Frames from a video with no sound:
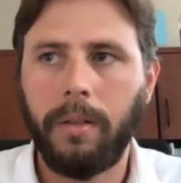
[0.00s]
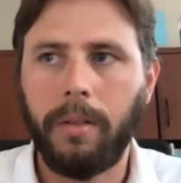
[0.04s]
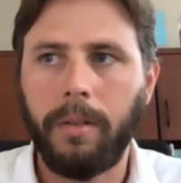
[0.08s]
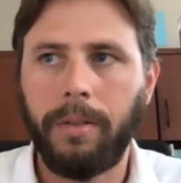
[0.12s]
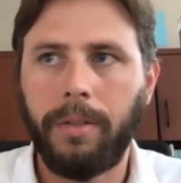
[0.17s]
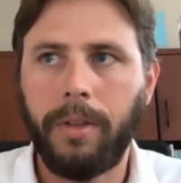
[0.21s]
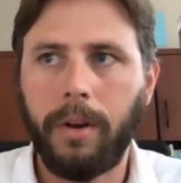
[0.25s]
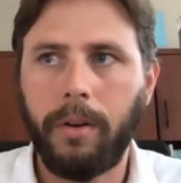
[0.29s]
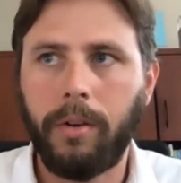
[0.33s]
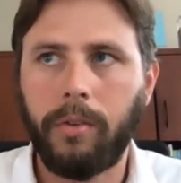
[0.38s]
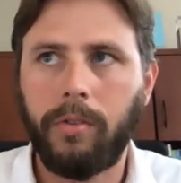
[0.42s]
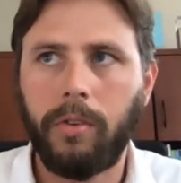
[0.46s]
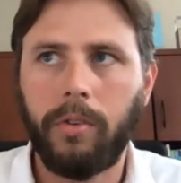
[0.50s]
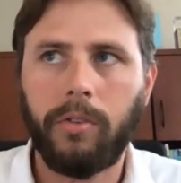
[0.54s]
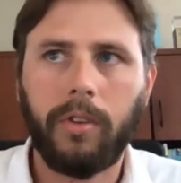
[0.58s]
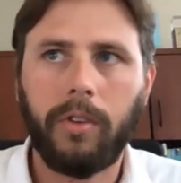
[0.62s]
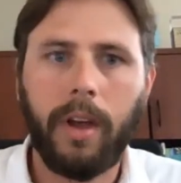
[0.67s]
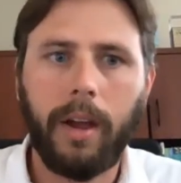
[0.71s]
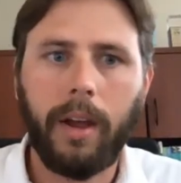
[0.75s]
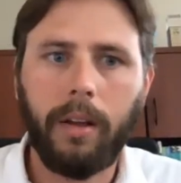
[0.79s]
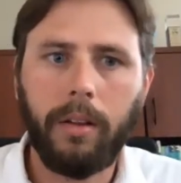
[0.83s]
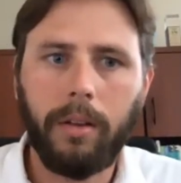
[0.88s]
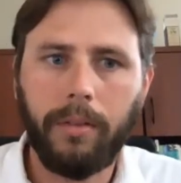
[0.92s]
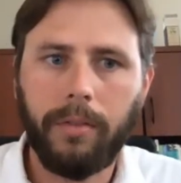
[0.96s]
there's a
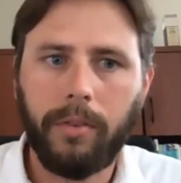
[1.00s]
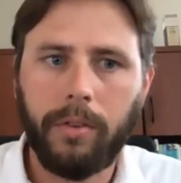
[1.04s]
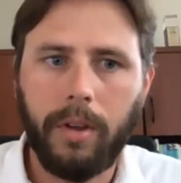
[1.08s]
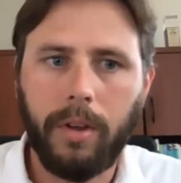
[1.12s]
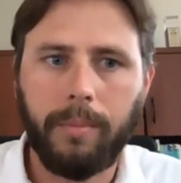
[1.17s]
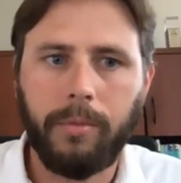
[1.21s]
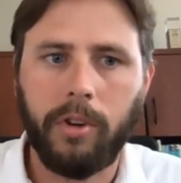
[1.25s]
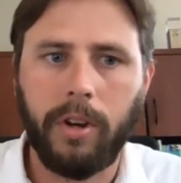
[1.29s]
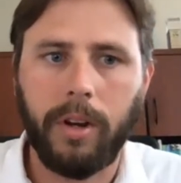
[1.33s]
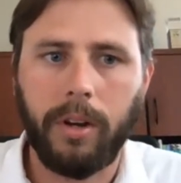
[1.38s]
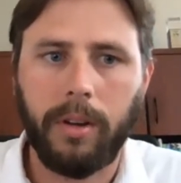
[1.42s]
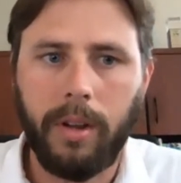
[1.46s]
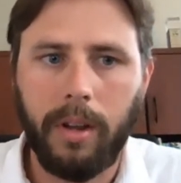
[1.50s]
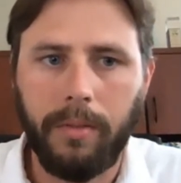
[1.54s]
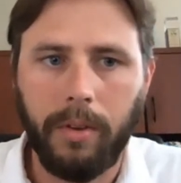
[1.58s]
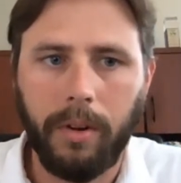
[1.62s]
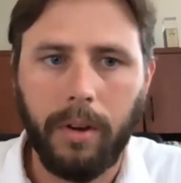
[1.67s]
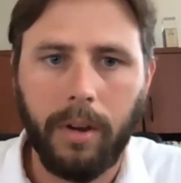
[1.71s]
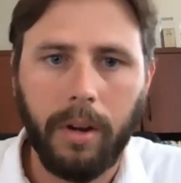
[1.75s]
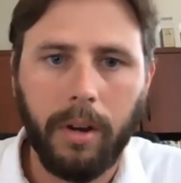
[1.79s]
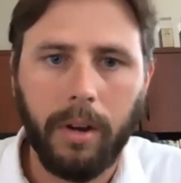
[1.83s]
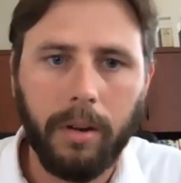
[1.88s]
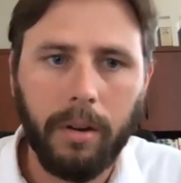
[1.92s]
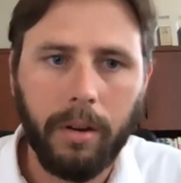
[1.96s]
scale of
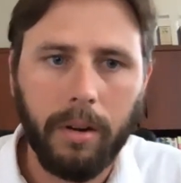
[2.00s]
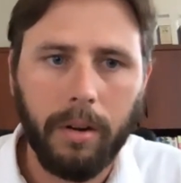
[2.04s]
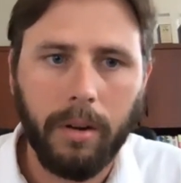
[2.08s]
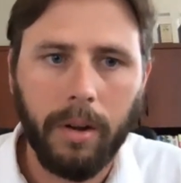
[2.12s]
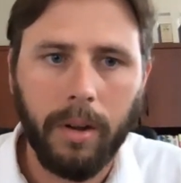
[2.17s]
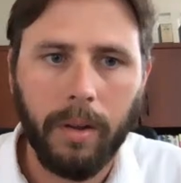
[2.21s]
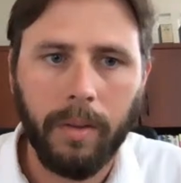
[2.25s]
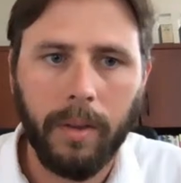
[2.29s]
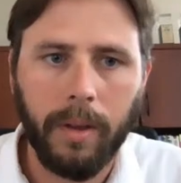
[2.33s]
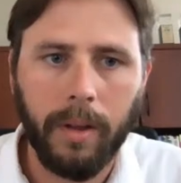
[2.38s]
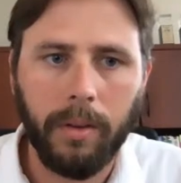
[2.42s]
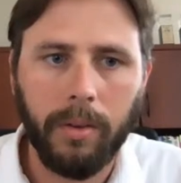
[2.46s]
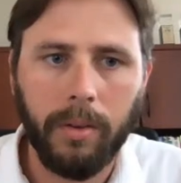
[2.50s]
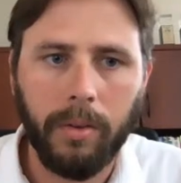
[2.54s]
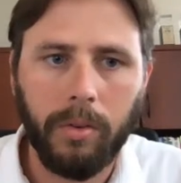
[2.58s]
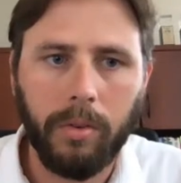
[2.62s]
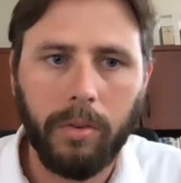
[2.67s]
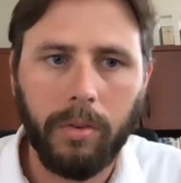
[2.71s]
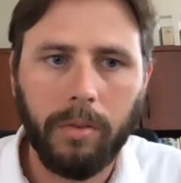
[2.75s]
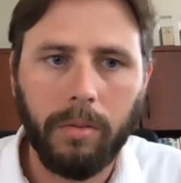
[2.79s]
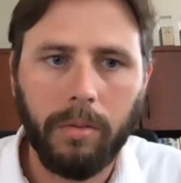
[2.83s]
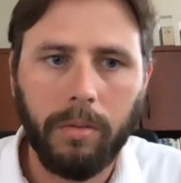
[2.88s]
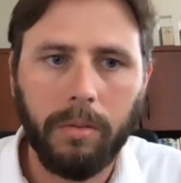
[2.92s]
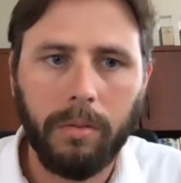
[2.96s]
subjectivity
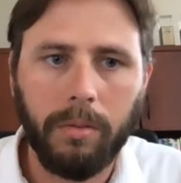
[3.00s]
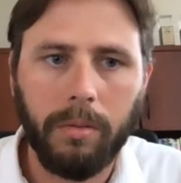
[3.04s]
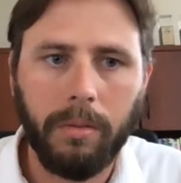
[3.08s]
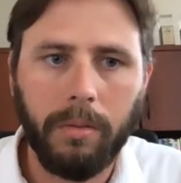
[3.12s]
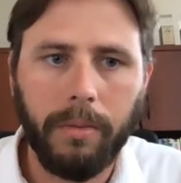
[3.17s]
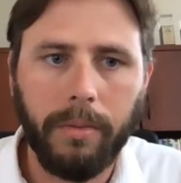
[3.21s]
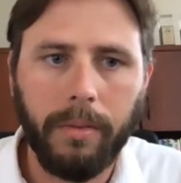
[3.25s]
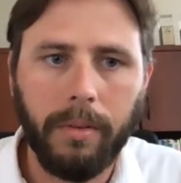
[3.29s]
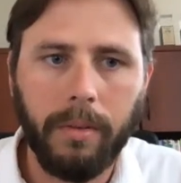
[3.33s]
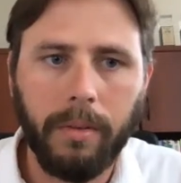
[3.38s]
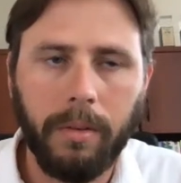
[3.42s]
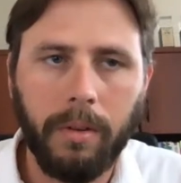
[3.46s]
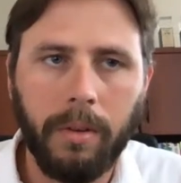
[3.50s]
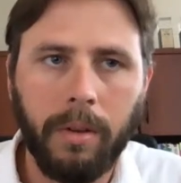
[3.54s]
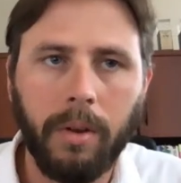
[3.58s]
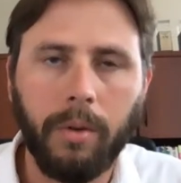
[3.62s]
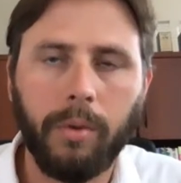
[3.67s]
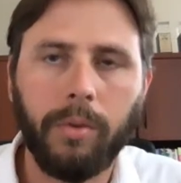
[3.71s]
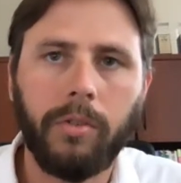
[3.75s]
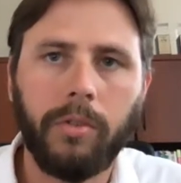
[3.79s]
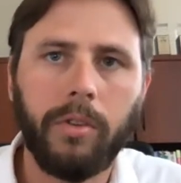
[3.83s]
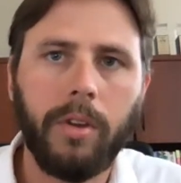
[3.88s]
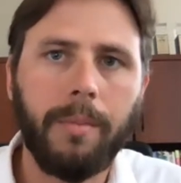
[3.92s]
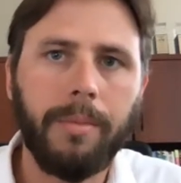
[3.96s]
that's,
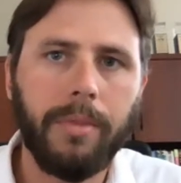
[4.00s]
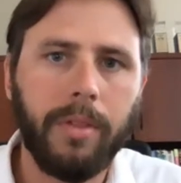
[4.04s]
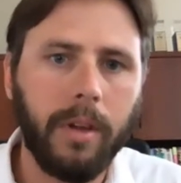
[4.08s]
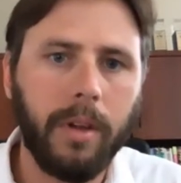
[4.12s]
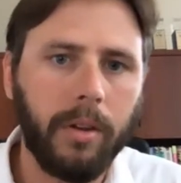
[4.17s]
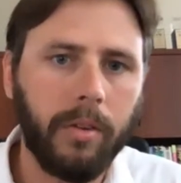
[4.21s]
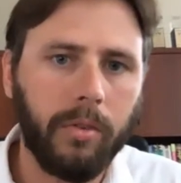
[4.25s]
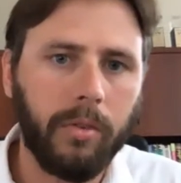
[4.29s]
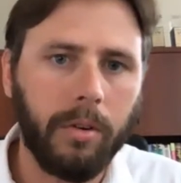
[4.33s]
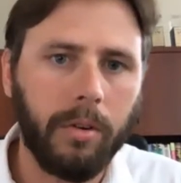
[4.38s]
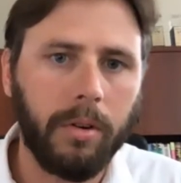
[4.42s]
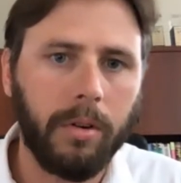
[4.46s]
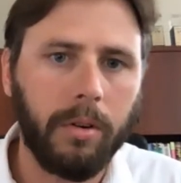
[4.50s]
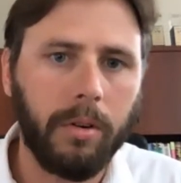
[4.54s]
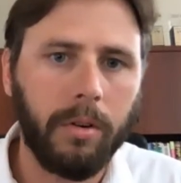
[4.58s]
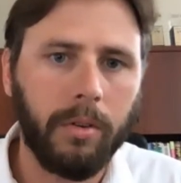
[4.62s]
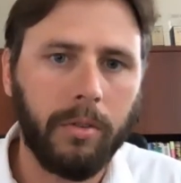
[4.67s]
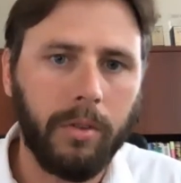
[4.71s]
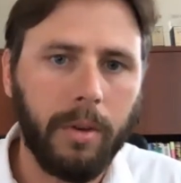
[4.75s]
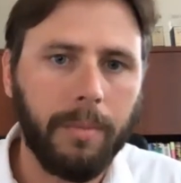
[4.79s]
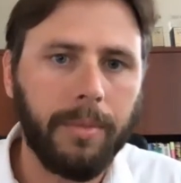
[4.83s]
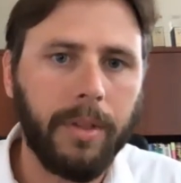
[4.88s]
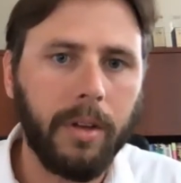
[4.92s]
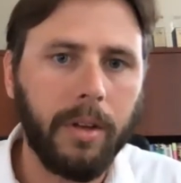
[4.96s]
some things are
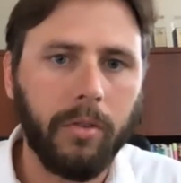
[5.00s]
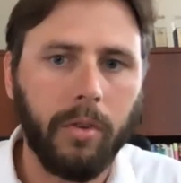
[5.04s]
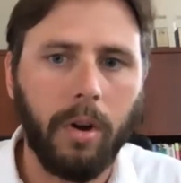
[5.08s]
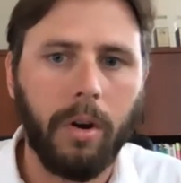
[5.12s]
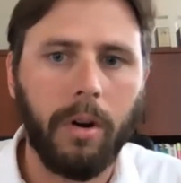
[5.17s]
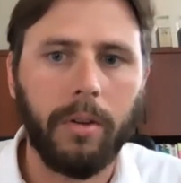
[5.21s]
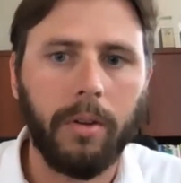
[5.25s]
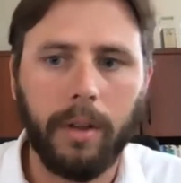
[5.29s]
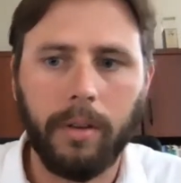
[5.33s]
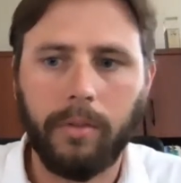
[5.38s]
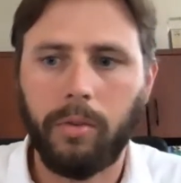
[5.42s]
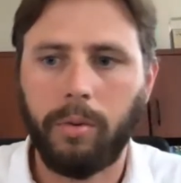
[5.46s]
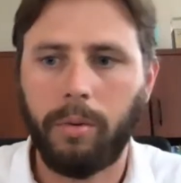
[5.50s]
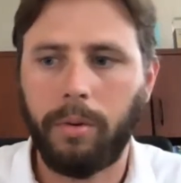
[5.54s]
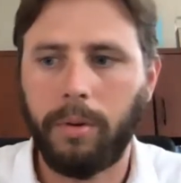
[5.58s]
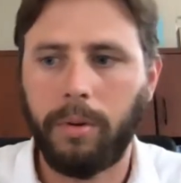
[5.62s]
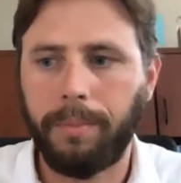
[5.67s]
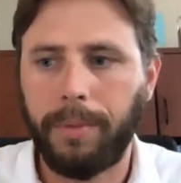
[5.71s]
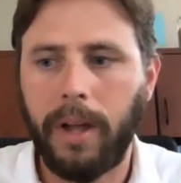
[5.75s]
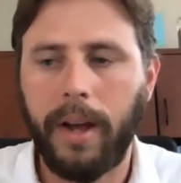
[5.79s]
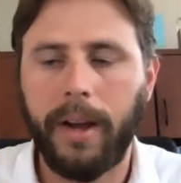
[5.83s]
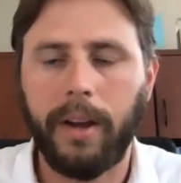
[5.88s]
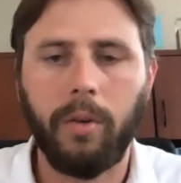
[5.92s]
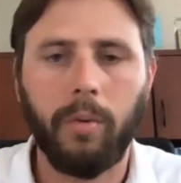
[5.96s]
that sort of
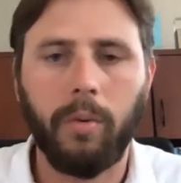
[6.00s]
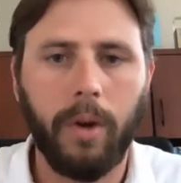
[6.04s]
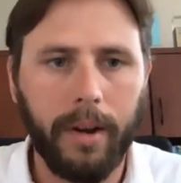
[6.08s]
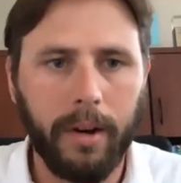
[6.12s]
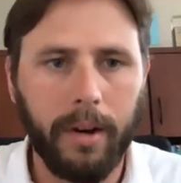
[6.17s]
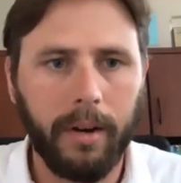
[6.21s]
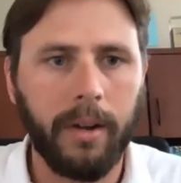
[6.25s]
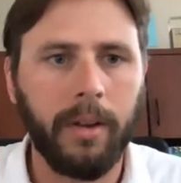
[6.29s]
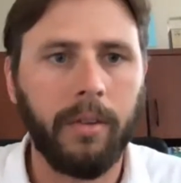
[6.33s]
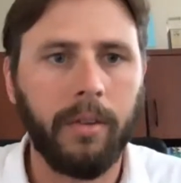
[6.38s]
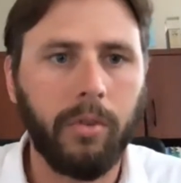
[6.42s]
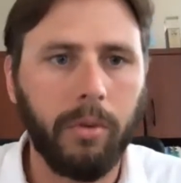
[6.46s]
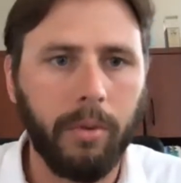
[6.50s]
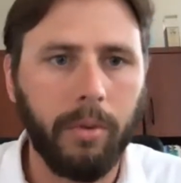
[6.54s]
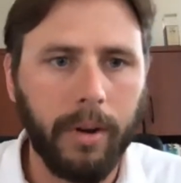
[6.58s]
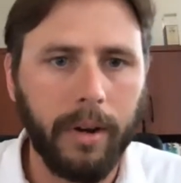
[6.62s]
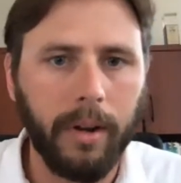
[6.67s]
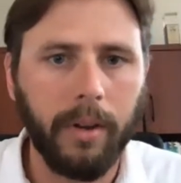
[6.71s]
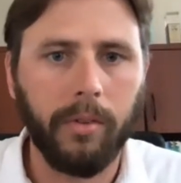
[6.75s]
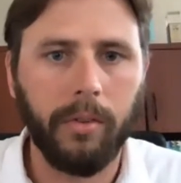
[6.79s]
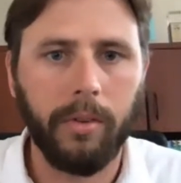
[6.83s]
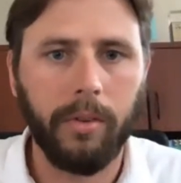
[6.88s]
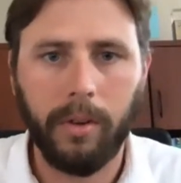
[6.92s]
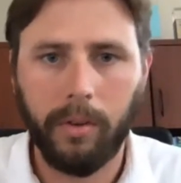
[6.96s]
black and white. It is or it
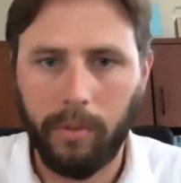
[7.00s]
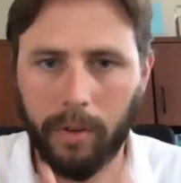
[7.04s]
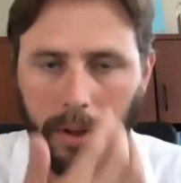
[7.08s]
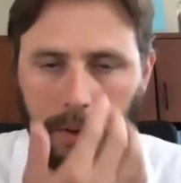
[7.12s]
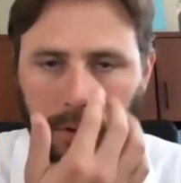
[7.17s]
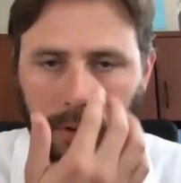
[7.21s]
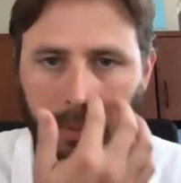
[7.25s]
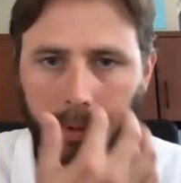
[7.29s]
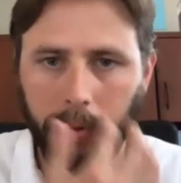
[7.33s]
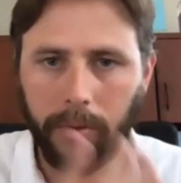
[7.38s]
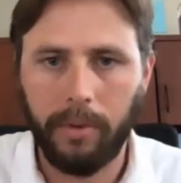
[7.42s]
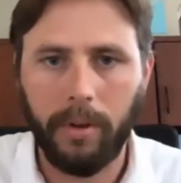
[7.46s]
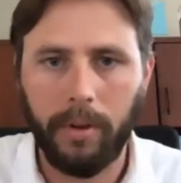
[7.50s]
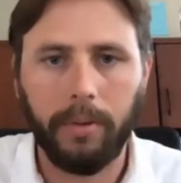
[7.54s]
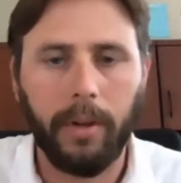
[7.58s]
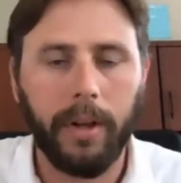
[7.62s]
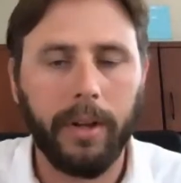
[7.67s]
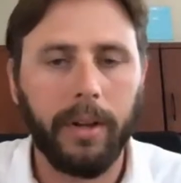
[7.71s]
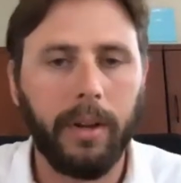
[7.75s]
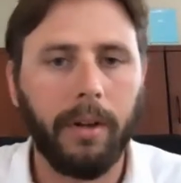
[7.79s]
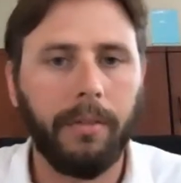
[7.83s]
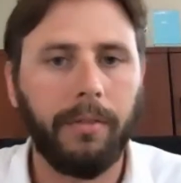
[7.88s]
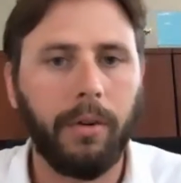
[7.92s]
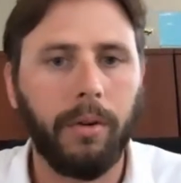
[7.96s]
isn't accessible. So
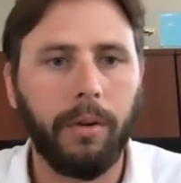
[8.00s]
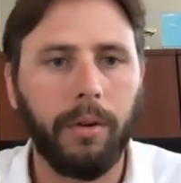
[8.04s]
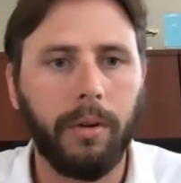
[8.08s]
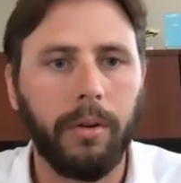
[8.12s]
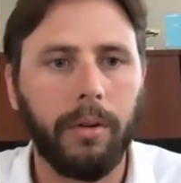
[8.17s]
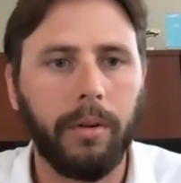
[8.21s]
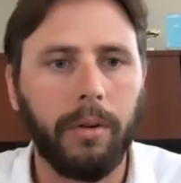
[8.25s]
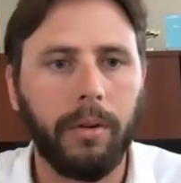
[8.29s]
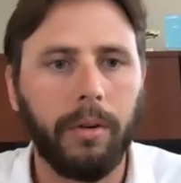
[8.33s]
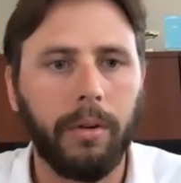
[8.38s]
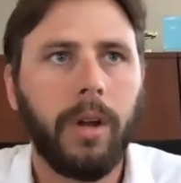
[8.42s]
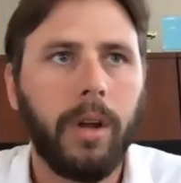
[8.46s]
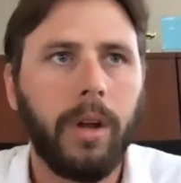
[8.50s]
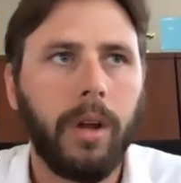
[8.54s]
like if you're